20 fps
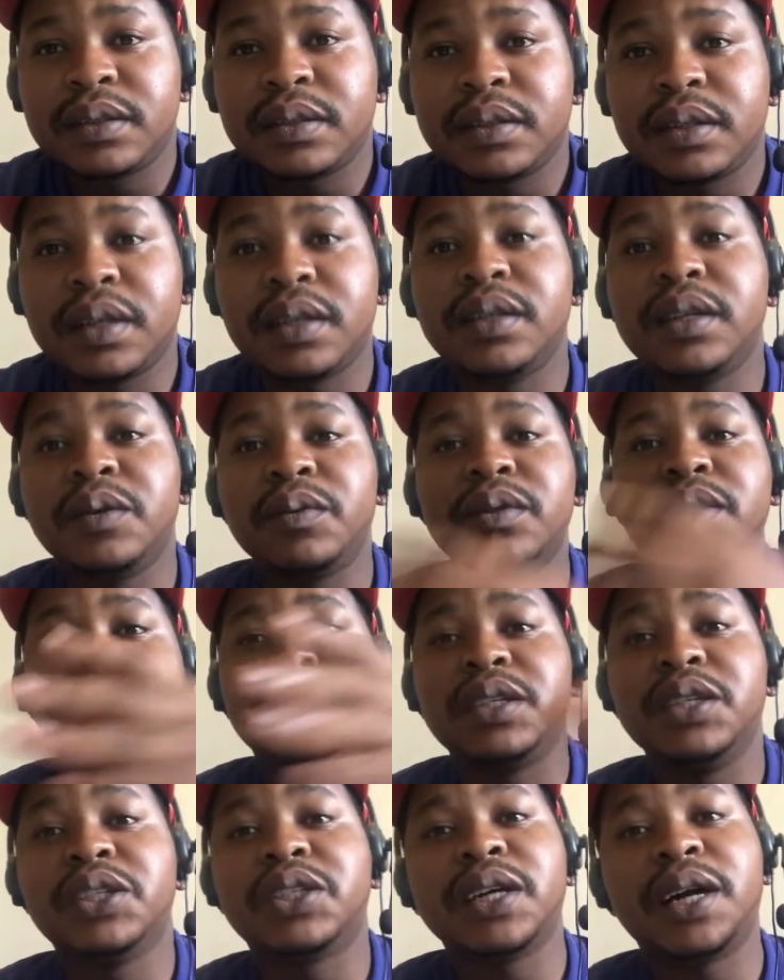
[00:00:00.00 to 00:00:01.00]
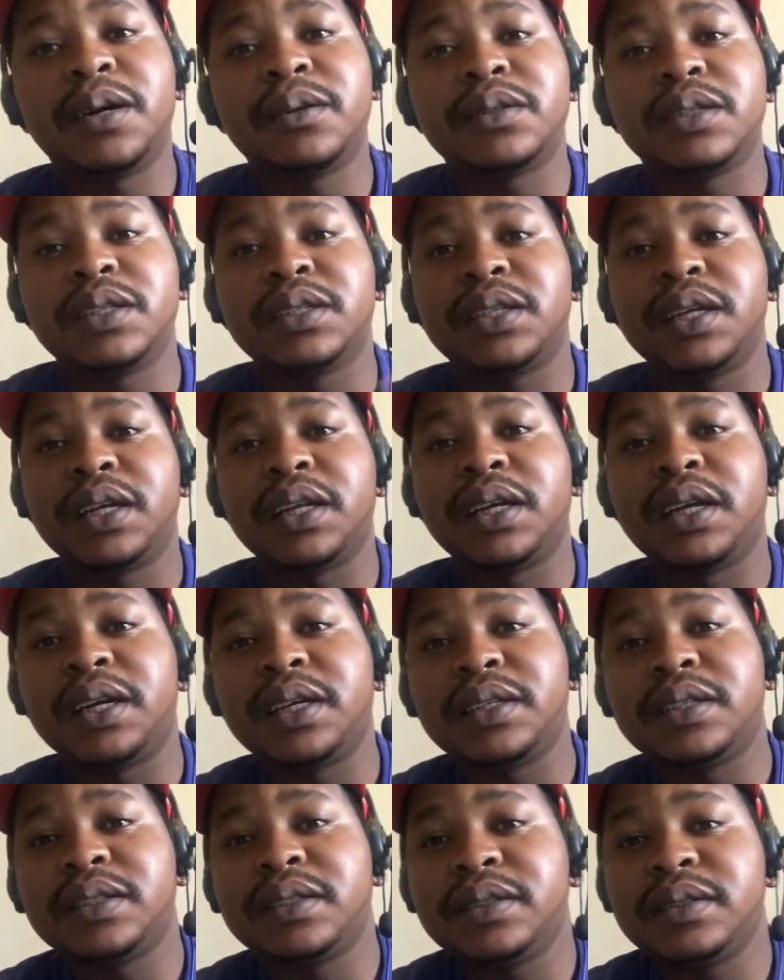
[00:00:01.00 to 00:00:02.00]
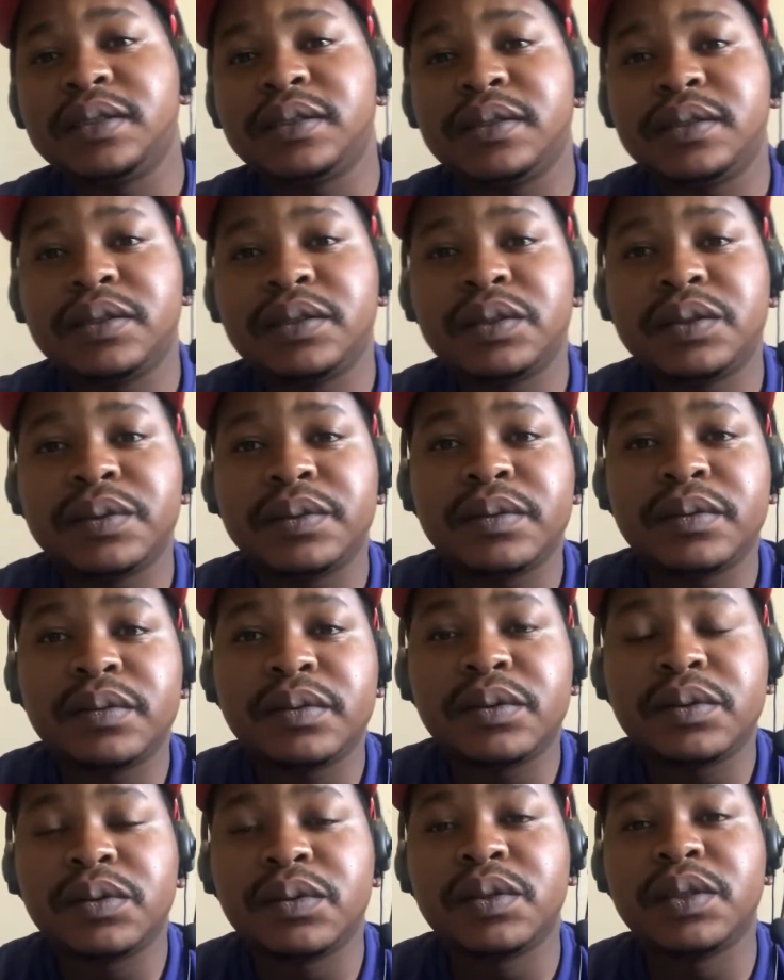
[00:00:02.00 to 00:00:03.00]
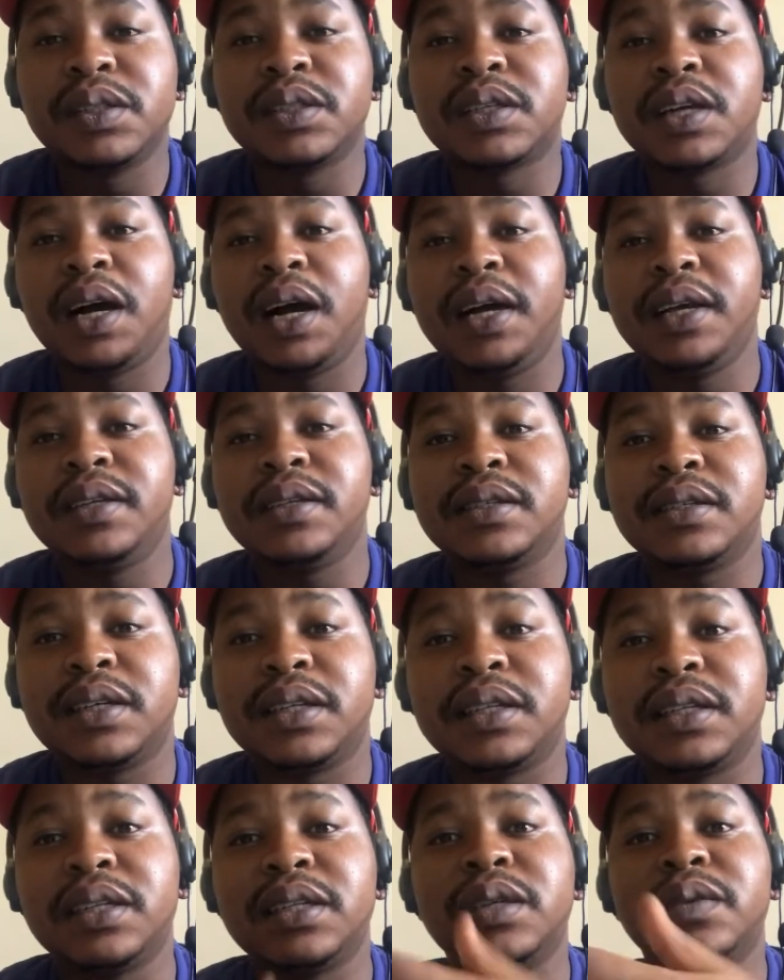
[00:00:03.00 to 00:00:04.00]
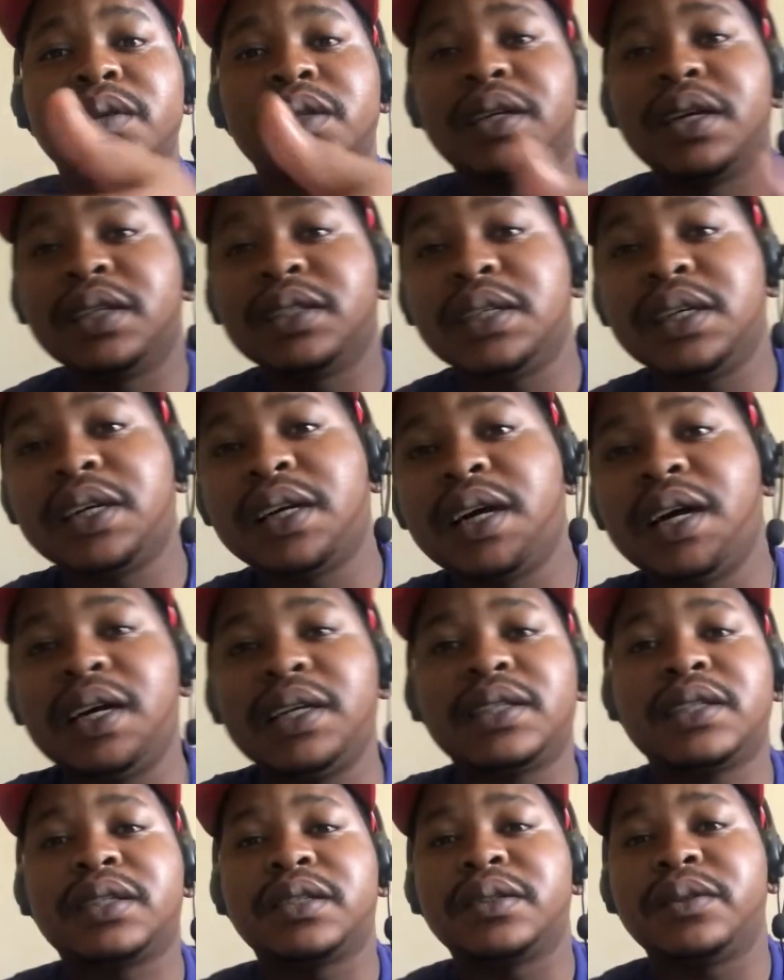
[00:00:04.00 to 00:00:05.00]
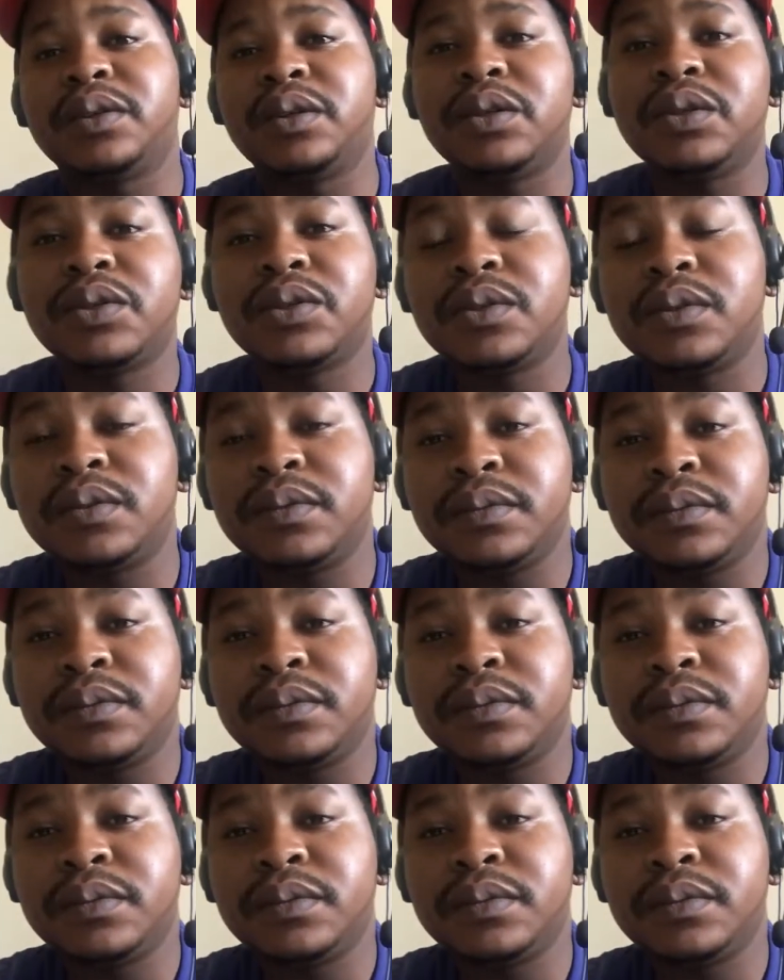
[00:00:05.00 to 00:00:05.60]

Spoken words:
Then they will dish out the tenders to these guys, and then they will get a cut also.